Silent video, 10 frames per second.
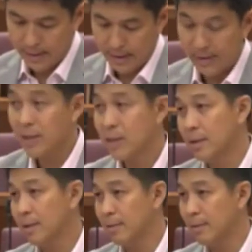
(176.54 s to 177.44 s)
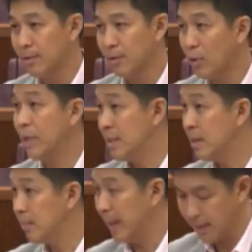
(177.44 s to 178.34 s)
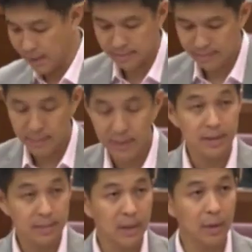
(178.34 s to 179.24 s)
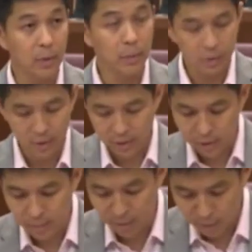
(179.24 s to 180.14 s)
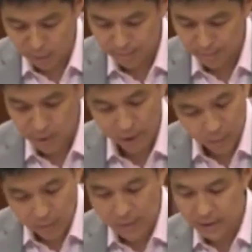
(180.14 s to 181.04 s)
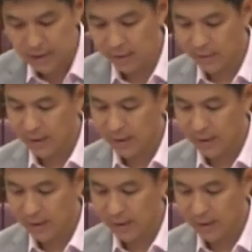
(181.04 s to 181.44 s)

And that's not easy to mandate, but it's something that we will continue to promote. So as we build safe